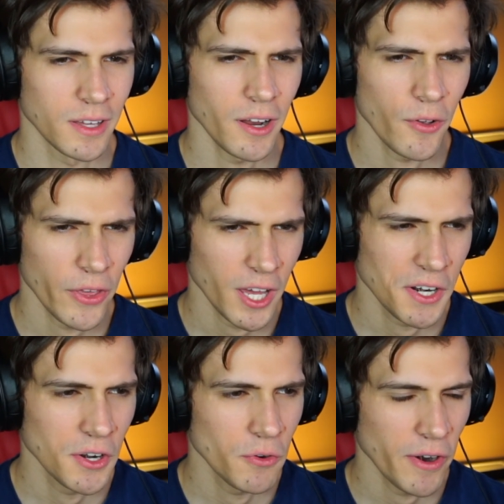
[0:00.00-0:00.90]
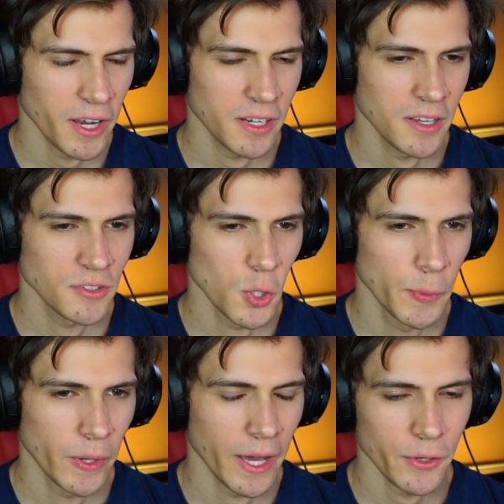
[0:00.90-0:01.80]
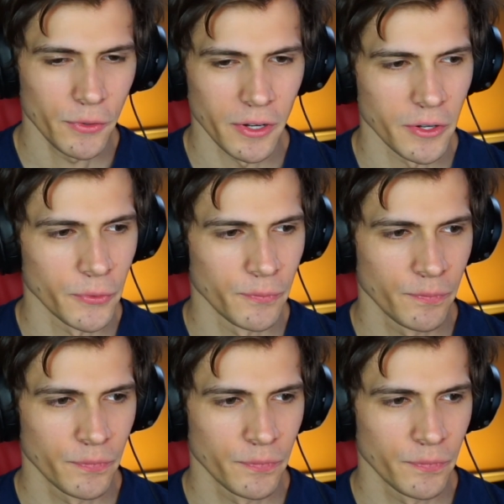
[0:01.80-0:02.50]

Are they gonna recognize Obi-Wan? I don't know.